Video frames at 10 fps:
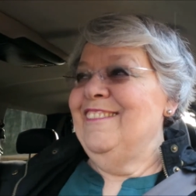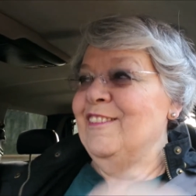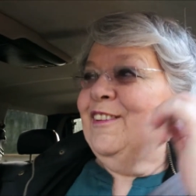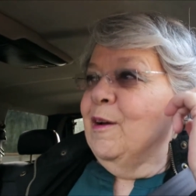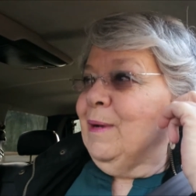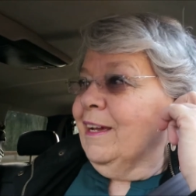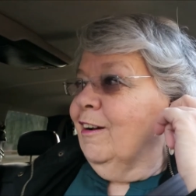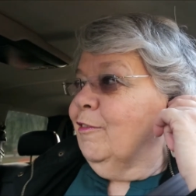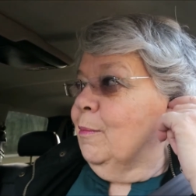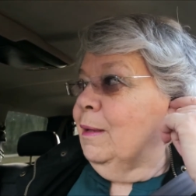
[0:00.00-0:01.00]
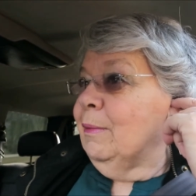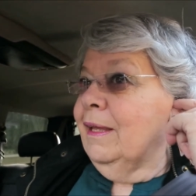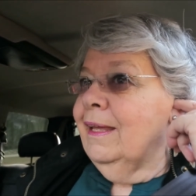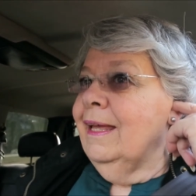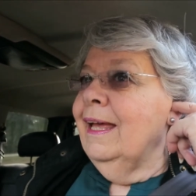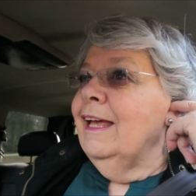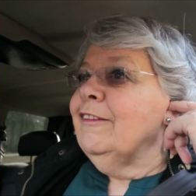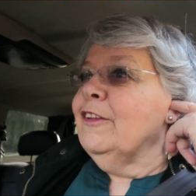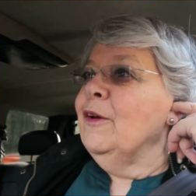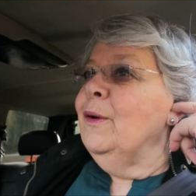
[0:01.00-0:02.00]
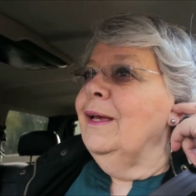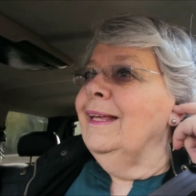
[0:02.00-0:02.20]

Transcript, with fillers: I do know, but I can't remember. So.